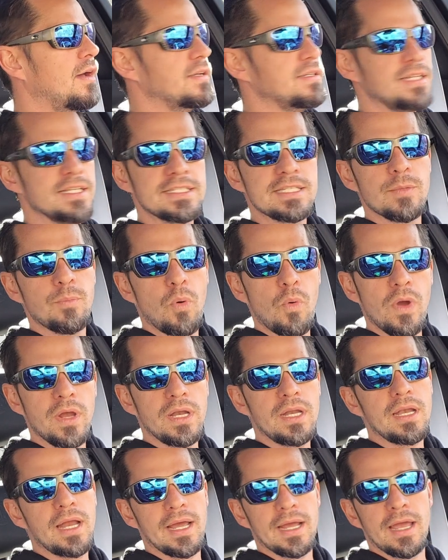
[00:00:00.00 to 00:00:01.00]

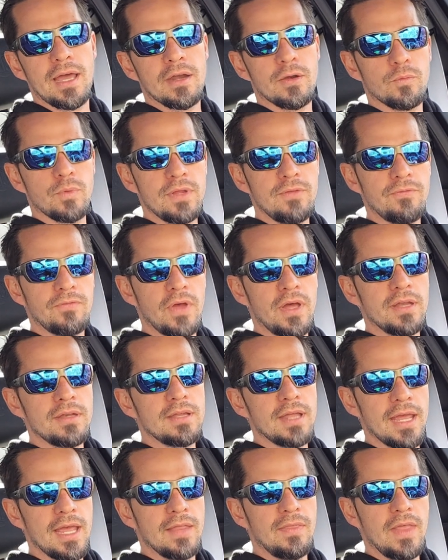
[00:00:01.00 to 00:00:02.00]
disappointed, I got a
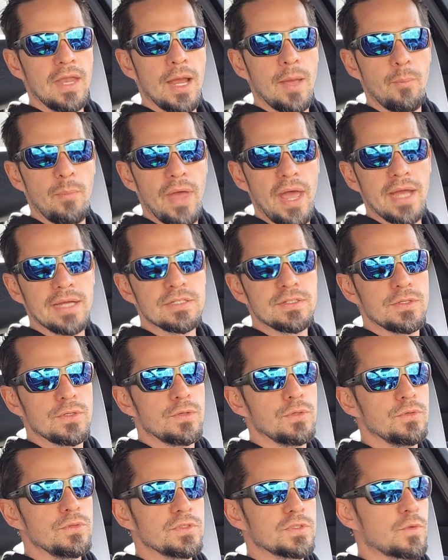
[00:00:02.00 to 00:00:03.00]
refund, and then I'm back
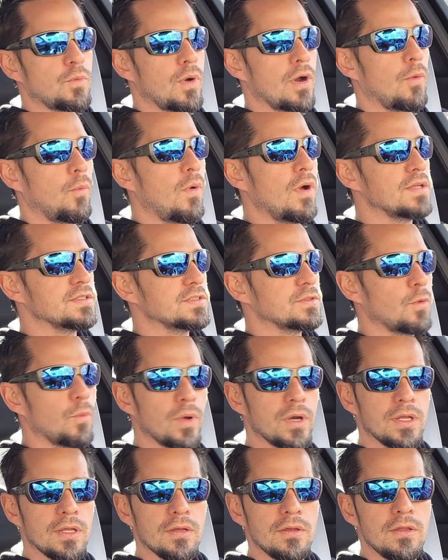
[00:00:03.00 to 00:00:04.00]
to square one. So
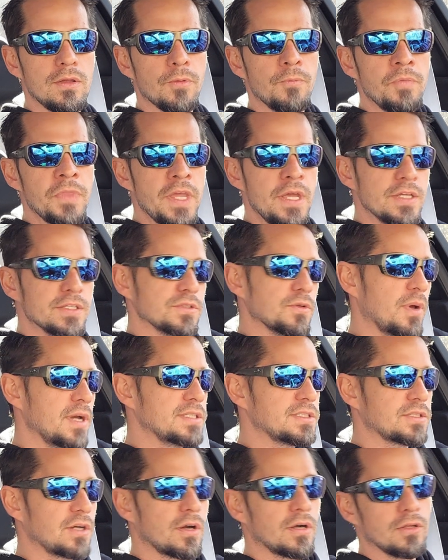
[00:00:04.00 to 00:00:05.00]
what do? So I
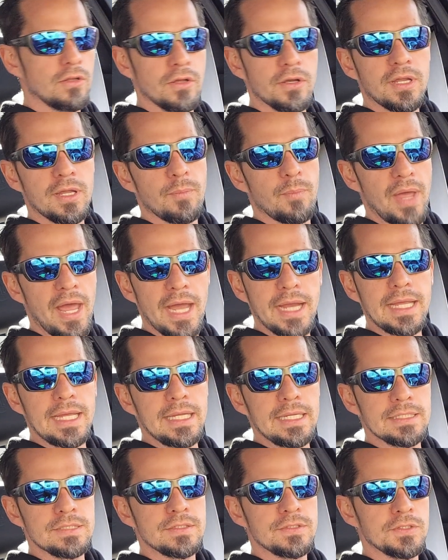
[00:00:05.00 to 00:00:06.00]
started looking back
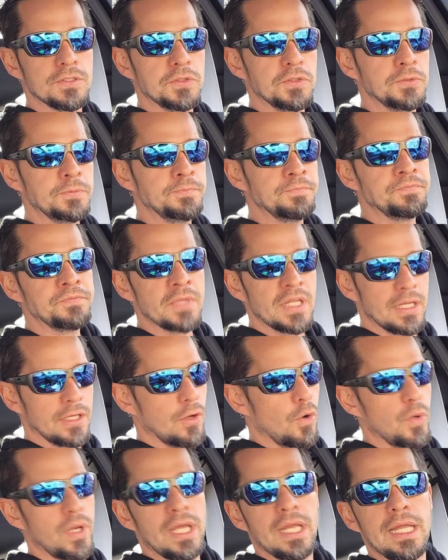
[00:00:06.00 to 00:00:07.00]
into
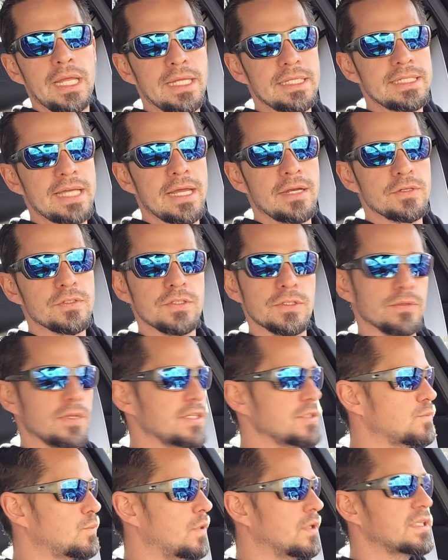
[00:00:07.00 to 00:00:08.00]
getting it dyno tuned.
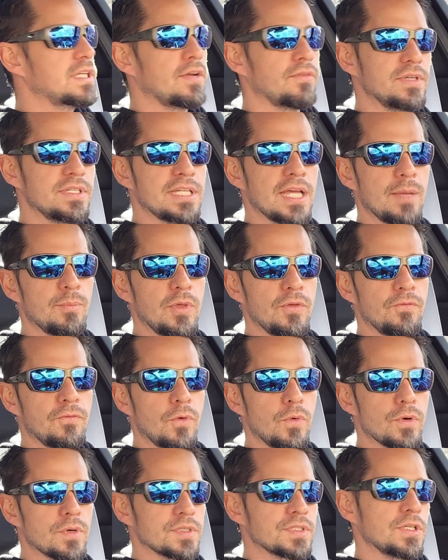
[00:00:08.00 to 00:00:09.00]
That's worked every time
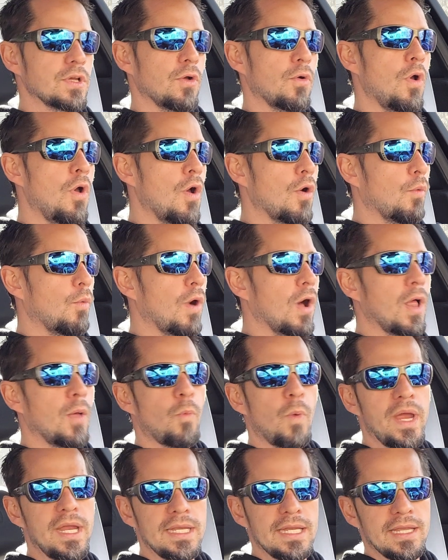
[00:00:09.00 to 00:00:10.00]
before. So while I'm
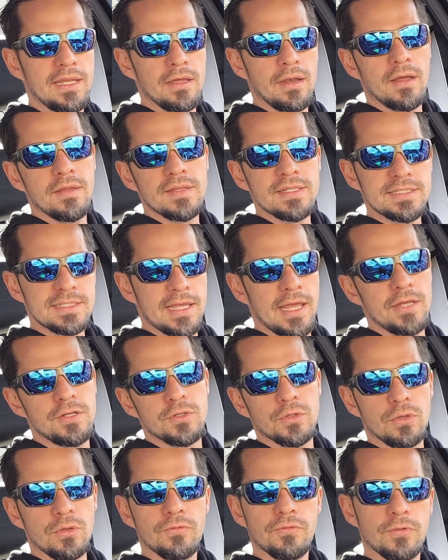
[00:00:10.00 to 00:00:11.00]
waiting to get on the
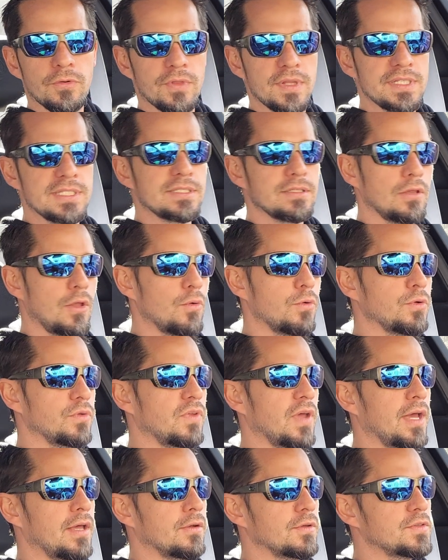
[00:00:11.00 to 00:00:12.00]
schedule for this local
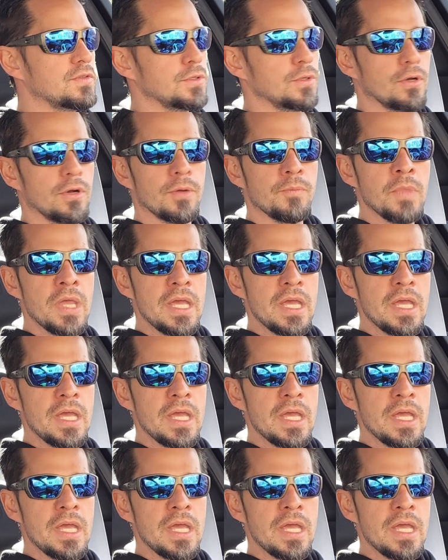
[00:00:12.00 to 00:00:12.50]
dyno tuner,